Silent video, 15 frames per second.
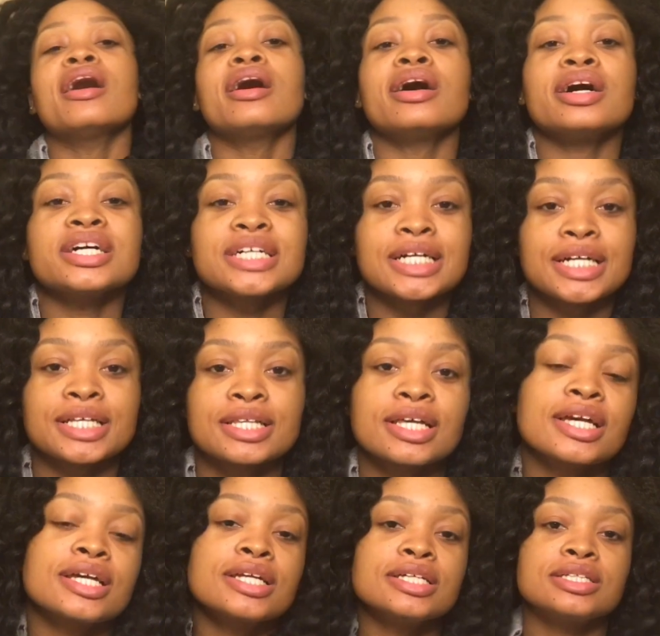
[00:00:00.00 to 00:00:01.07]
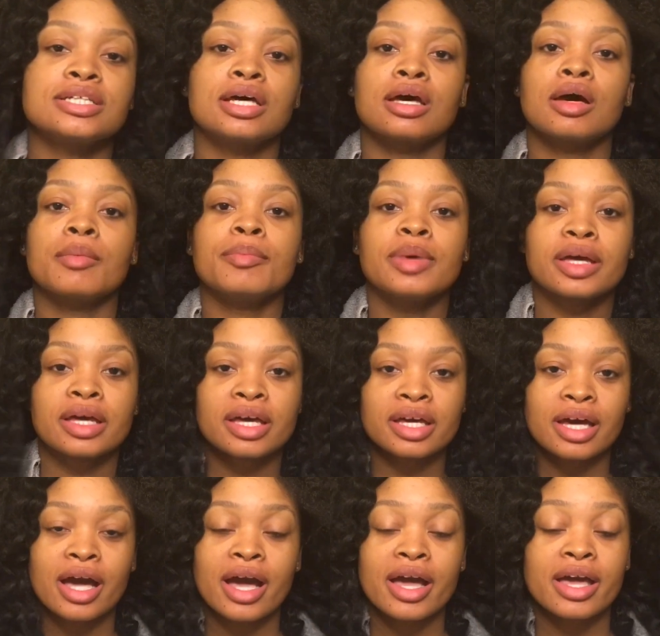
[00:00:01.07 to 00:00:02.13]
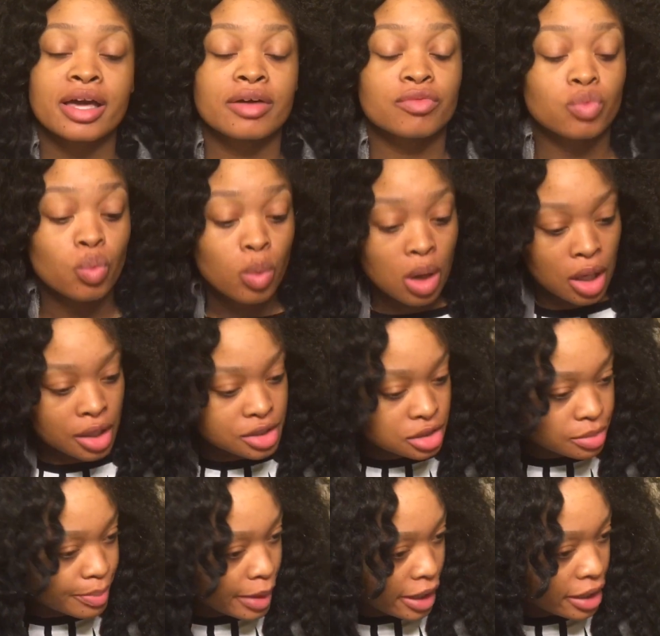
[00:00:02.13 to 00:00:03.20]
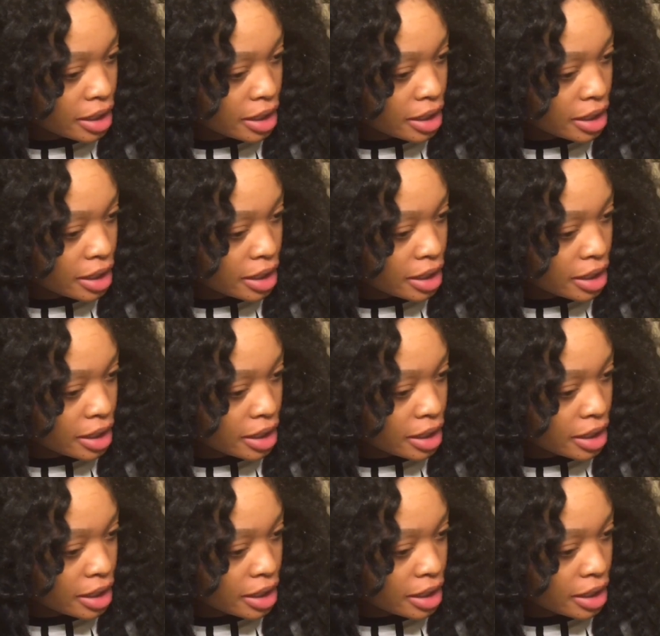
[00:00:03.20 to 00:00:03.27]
All right, ladies, I'm back. I have washed my